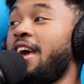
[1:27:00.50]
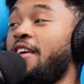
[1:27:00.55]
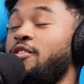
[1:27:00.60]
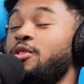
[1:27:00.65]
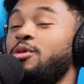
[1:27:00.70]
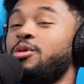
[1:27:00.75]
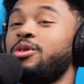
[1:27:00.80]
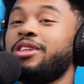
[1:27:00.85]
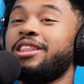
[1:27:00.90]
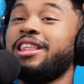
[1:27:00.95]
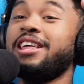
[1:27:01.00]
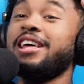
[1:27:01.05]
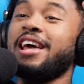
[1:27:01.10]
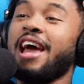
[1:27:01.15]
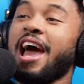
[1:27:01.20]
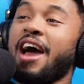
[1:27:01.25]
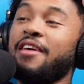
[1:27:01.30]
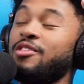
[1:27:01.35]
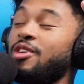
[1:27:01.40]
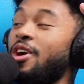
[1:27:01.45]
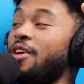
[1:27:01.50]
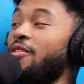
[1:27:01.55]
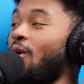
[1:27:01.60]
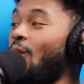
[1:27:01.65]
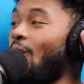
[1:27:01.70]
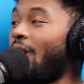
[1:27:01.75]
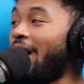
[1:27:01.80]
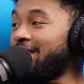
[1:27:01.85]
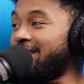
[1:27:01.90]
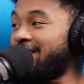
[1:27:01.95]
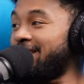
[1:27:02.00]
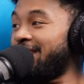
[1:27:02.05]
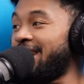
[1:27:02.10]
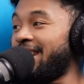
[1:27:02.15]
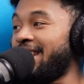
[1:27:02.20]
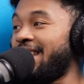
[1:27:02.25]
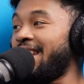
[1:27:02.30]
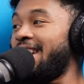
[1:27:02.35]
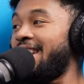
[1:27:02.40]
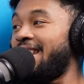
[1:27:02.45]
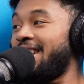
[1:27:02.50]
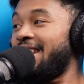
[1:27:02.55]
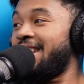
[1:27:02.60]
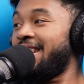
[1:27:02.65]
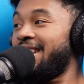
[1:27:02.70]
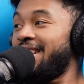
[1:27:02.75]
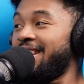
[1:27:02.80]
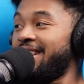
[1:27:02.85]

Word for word: If you have you ever watched it again?